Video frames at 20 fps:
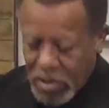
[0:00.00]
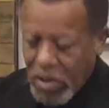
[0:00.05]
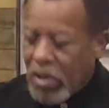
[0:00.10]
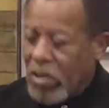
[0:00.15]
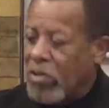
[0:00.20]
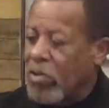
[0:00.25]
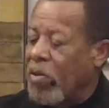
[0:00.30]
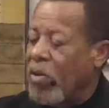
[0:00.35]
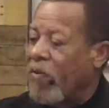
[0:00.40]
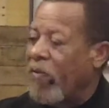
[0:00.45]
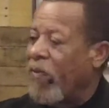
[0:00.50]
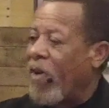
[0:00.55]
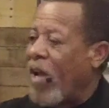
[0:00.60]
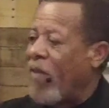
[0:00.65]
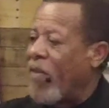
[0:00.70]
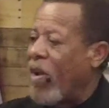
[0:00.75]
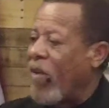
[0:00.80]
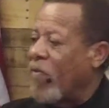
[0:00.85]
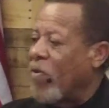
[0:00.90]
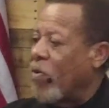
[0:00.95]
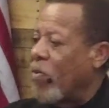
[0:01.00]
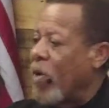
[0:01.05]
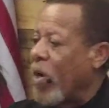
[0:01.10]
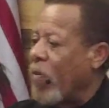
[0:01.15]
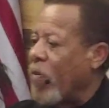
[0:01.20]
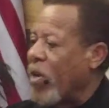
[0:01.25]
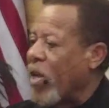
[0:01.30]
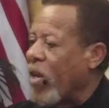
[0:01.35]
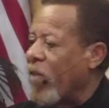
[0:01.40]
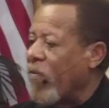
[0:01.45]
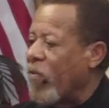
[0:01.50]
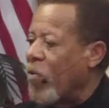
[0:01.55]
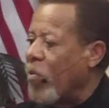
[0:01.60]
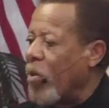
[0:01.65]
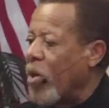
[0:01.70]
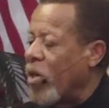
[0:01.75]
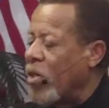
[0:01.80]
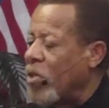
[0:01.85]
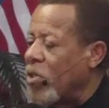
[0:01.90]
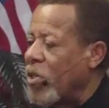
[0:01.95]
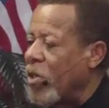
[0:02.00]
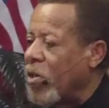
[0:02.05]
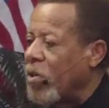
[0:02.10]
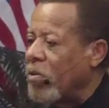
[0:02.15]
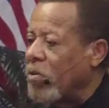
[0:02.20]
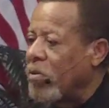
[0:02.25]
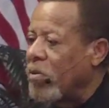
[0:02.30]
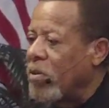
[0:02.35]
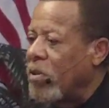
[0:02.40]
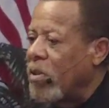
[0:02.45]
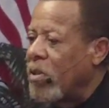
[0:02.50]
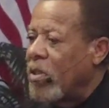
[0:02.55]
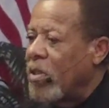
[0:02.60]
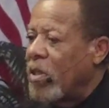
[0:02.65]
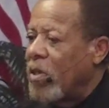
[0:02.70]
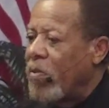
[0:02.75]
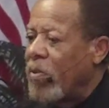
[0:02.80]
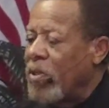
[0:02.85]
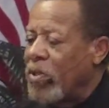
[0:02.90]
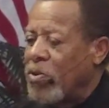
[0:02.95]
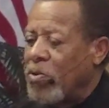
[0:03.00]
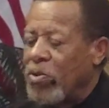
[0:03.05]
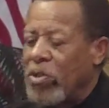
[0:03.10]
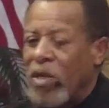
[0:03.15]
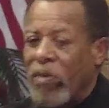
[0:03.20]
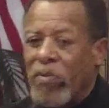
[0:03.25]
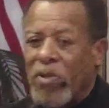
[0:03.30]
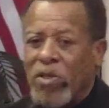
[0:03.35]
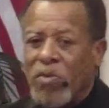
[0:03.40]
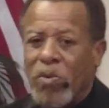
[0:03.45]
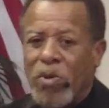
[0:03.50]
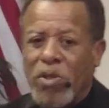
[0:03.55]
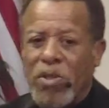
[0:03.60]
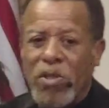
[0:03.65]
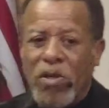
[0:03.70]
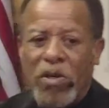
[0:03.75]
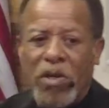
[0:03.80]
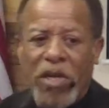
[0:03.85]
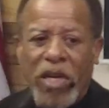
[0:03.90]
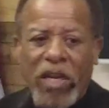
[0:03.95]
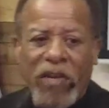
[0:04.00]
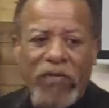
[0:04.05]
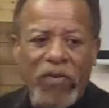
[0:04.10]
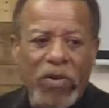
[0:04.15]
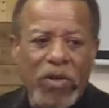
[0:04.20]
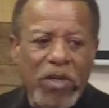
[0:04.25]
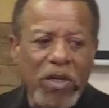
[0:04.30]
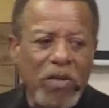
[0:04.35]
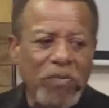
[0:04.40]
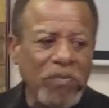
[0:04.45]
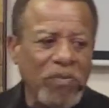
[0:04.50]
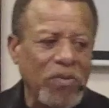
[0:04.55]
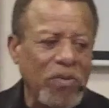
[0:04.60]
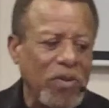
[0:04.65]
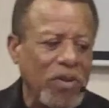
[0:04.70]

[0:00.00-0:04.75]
It's only 5 after 8. We got a few minutes here. I want to do something this morning. Sarah Kate, if you'll come.